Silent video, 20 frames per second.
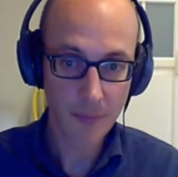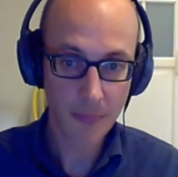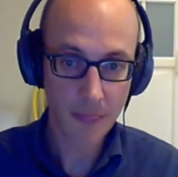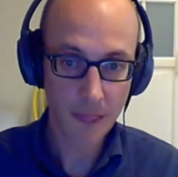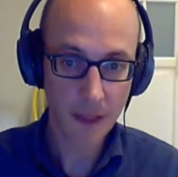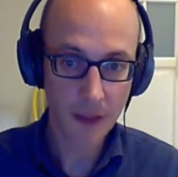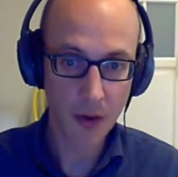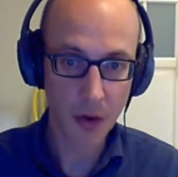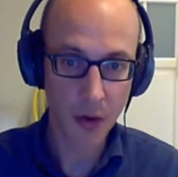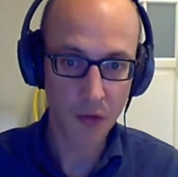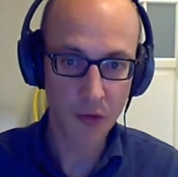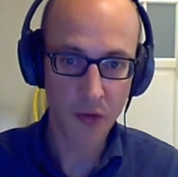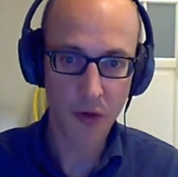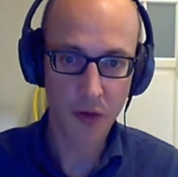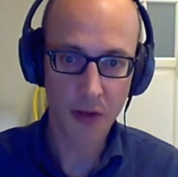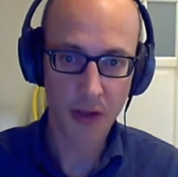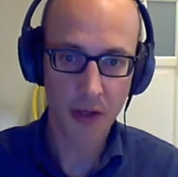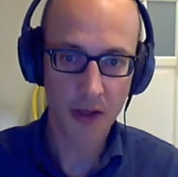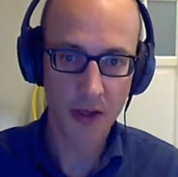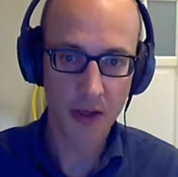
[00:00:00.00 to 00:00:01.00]

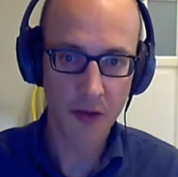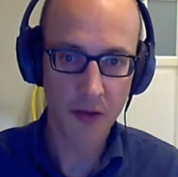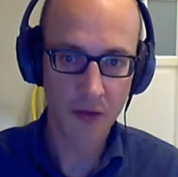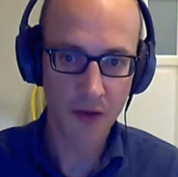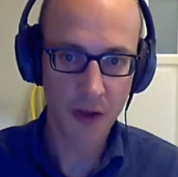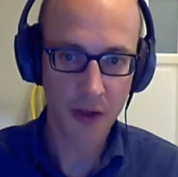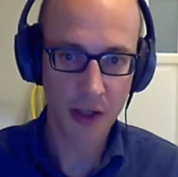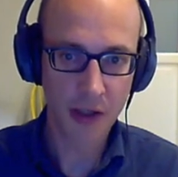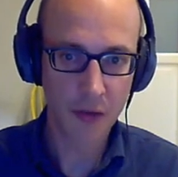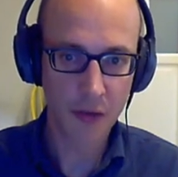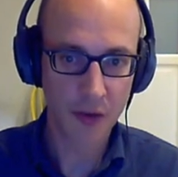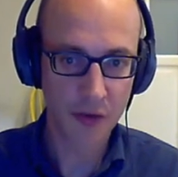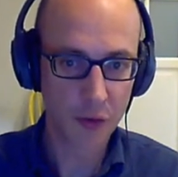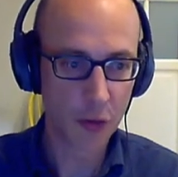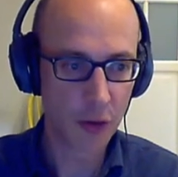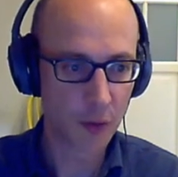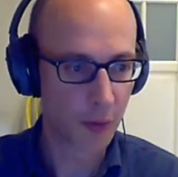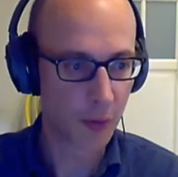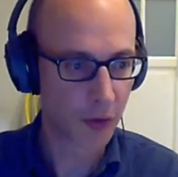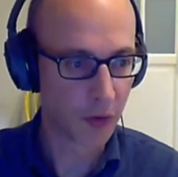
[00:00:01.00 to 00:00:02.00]
Also, yeah, you still need to
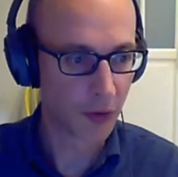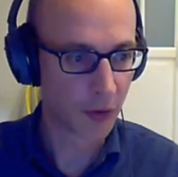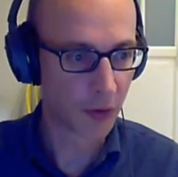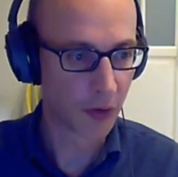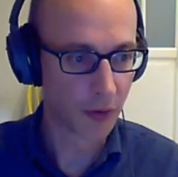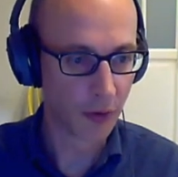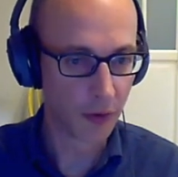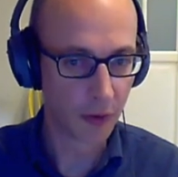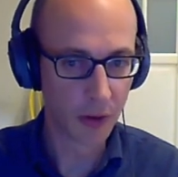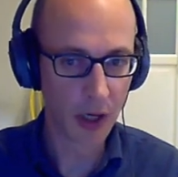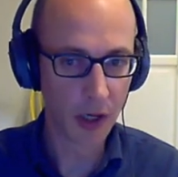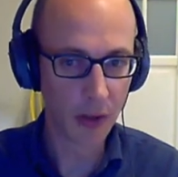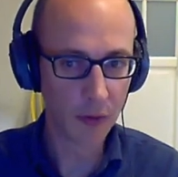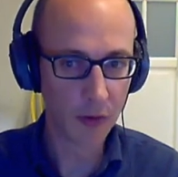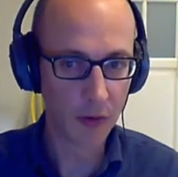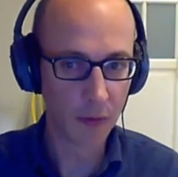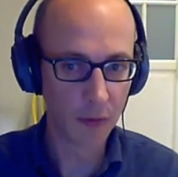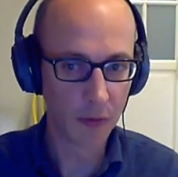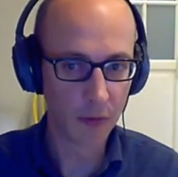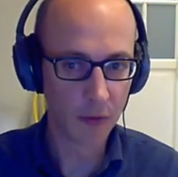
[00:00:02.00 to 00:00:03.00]
interpret your
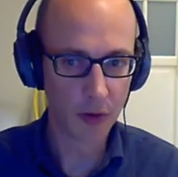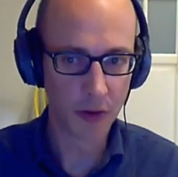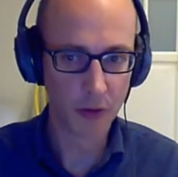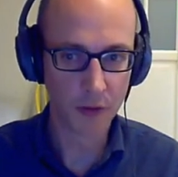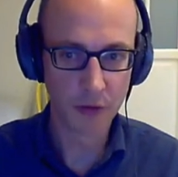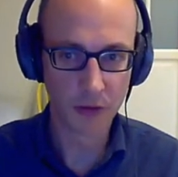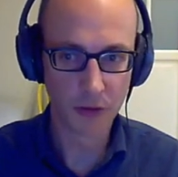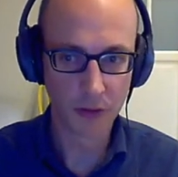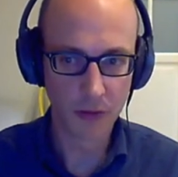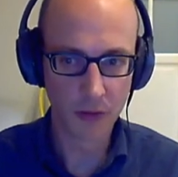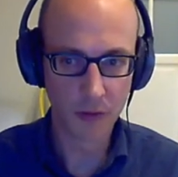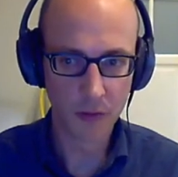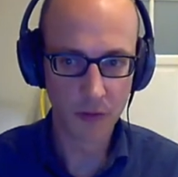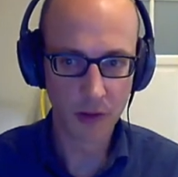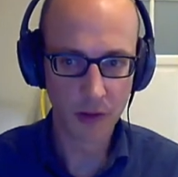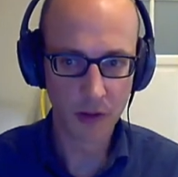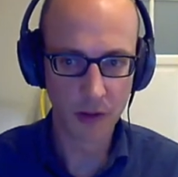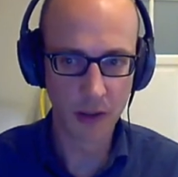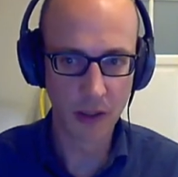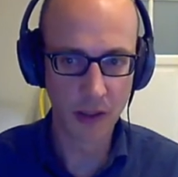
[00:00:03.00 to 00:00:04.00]
outcome results. You
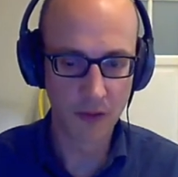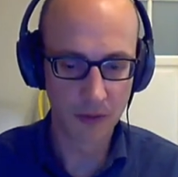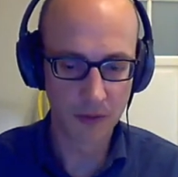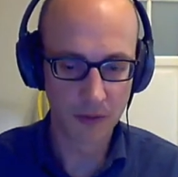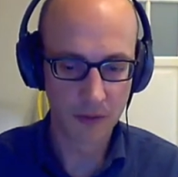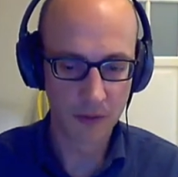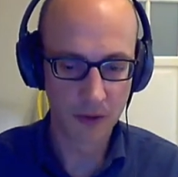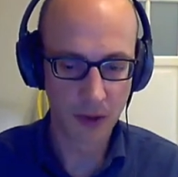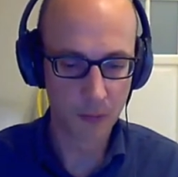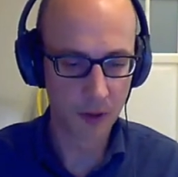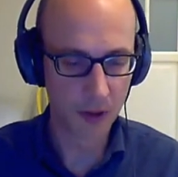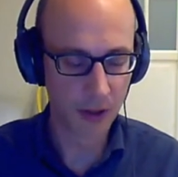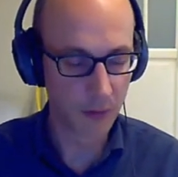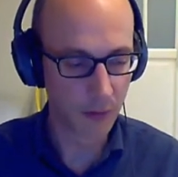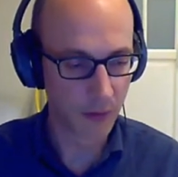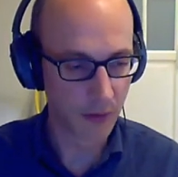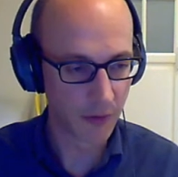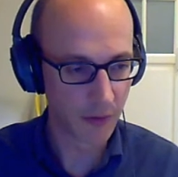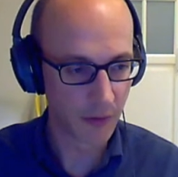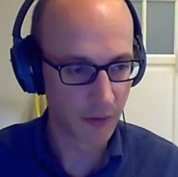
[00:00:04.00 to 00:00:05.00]
still need somebody
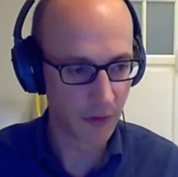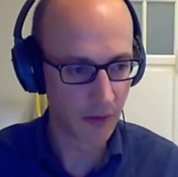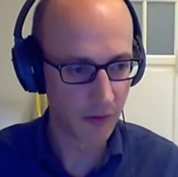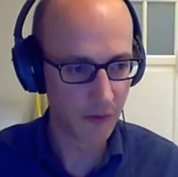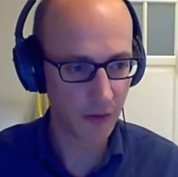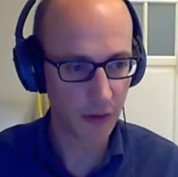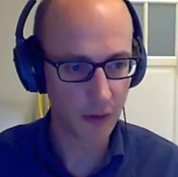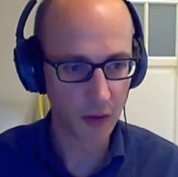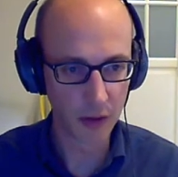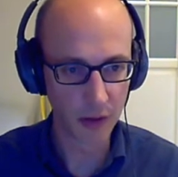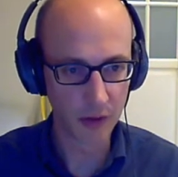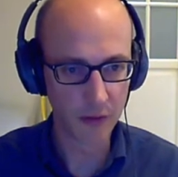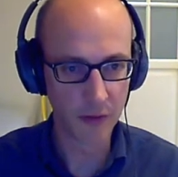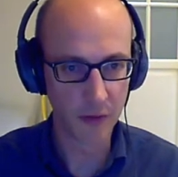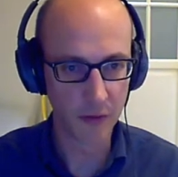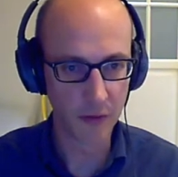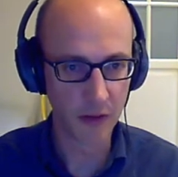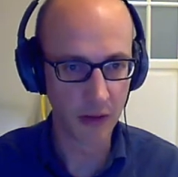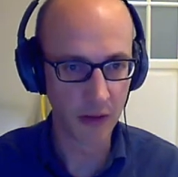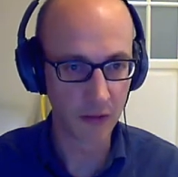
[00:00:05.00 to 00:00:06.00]
with statistic knowledge to
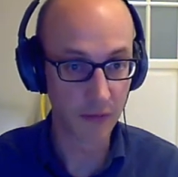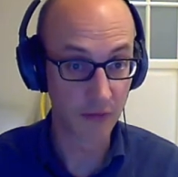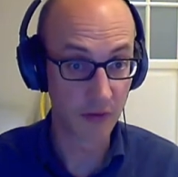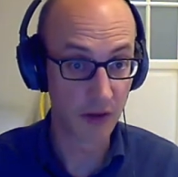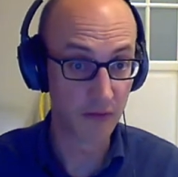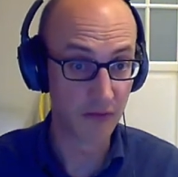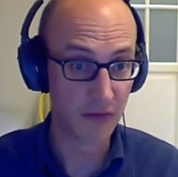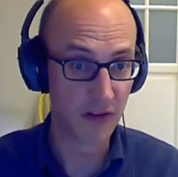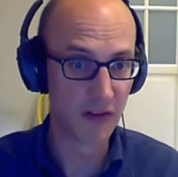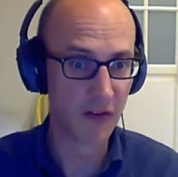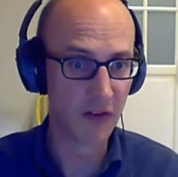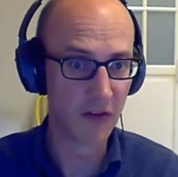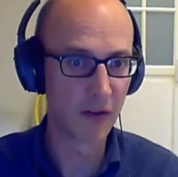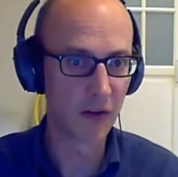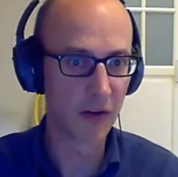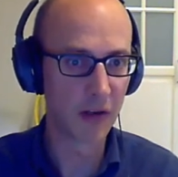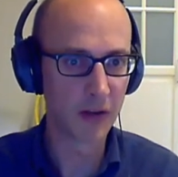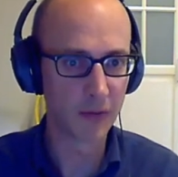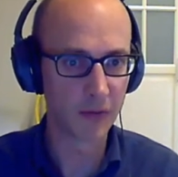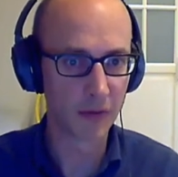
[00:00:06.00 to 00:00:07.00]
see if this is
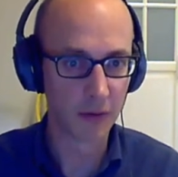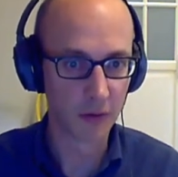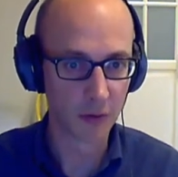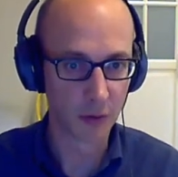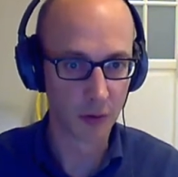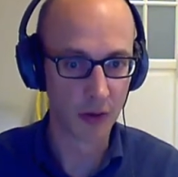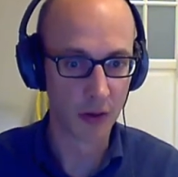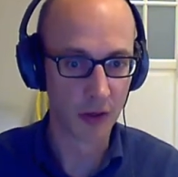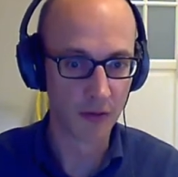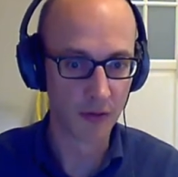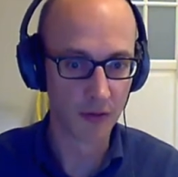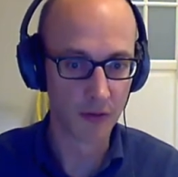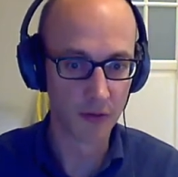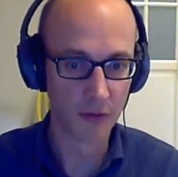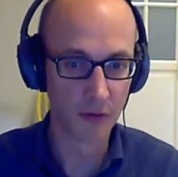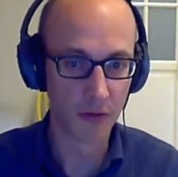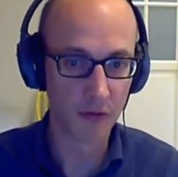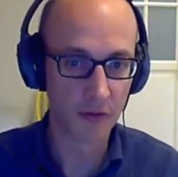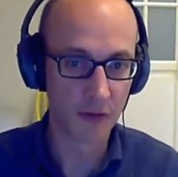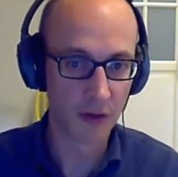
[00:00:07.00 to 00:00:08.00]
significant, or is it
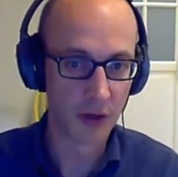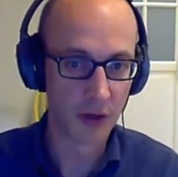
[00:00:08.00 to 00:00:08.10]
just